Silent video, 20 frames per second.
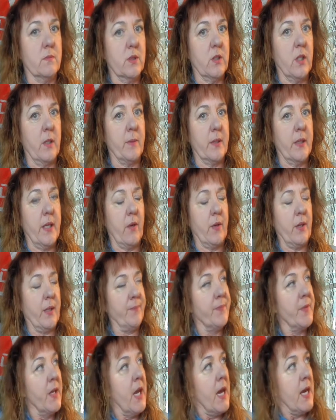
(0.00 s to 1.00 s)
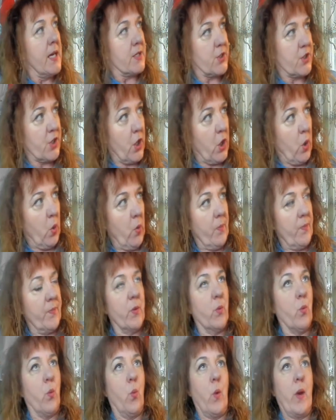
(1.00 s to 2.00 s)
Klamath County. So
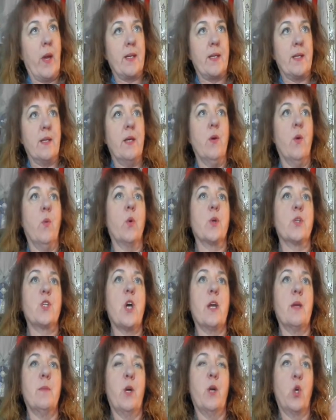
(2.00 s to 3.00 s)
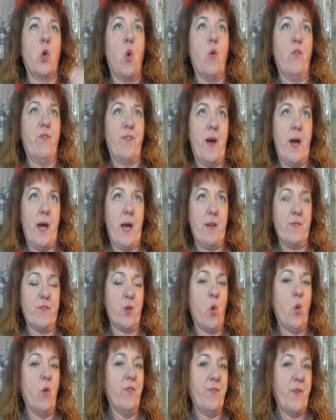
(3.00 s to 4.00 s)
when we're talking about Goal
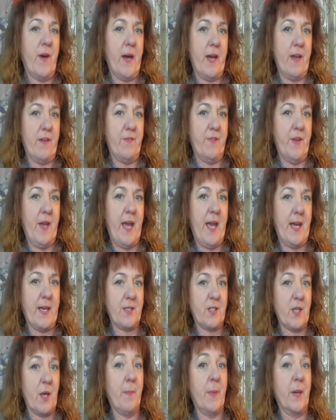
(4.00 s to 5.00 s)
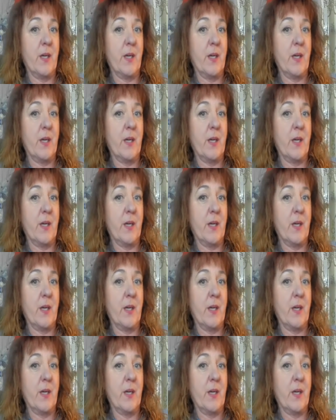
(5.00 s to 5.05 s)
5 has a